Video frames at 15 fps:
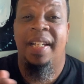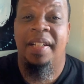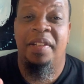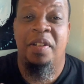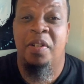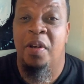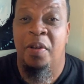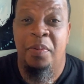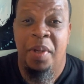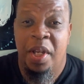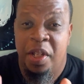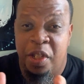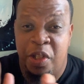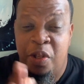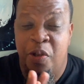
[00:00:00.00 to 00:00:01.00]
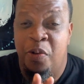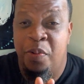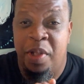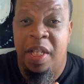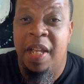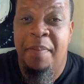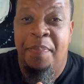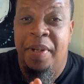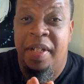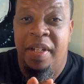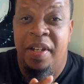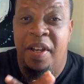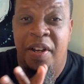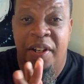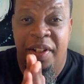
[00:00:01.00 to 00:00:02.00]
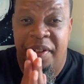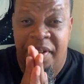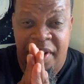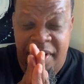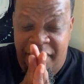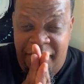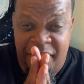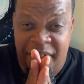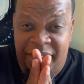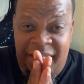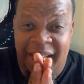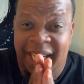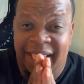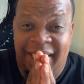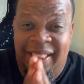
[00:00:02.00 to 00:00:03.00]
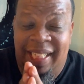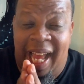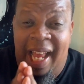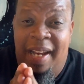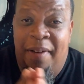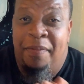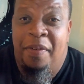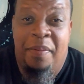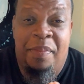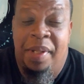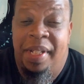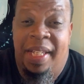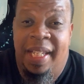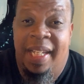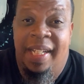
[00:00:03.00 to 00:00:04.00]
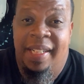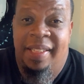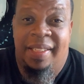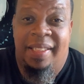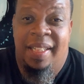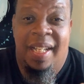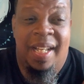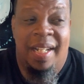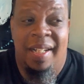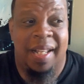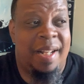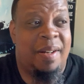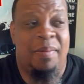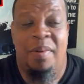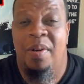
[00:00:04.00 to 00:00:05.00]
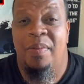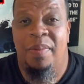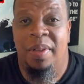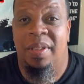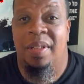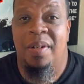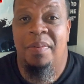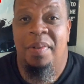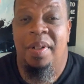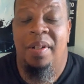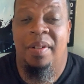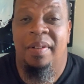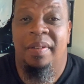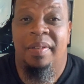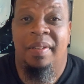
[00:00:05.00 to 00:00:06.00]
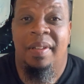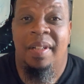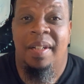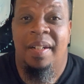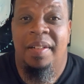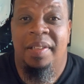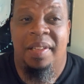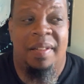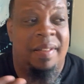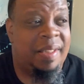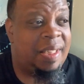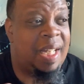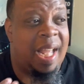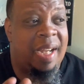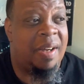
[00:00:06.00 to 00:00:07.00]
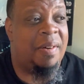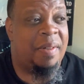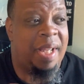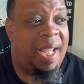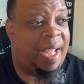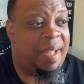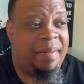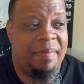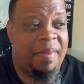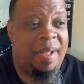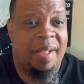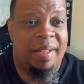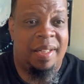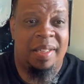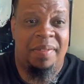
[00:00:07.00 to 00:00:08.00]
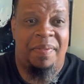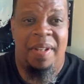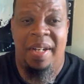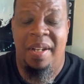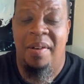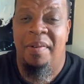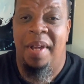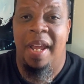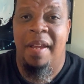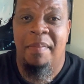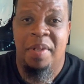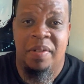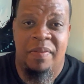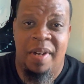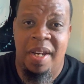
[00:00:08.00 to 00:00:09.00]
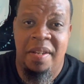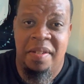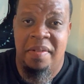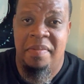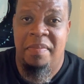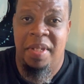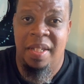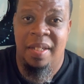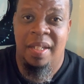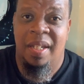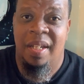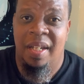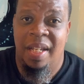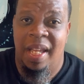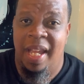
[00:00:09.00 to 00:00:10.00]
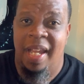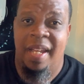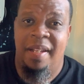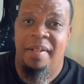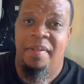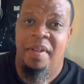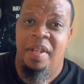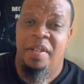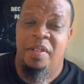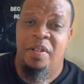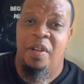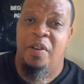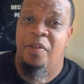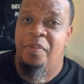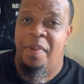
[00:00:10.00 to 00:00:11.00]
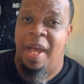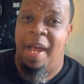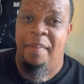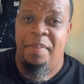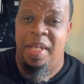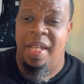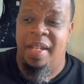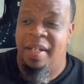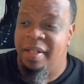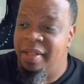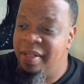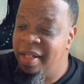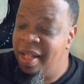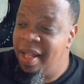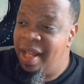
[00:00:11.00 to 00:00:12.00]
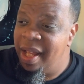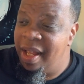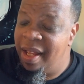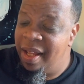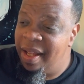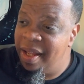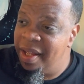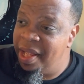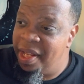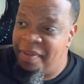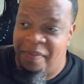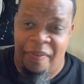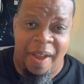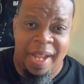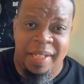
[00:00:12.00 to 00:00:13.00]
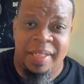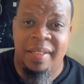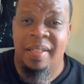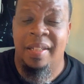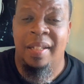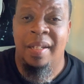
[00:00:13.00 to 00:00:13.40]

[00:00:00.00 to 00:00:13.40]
you know, you keeping your thing silent from your kids, they don't know what's going on. So it's like, okay, this video game is raising me, and, you know, I'm getting advice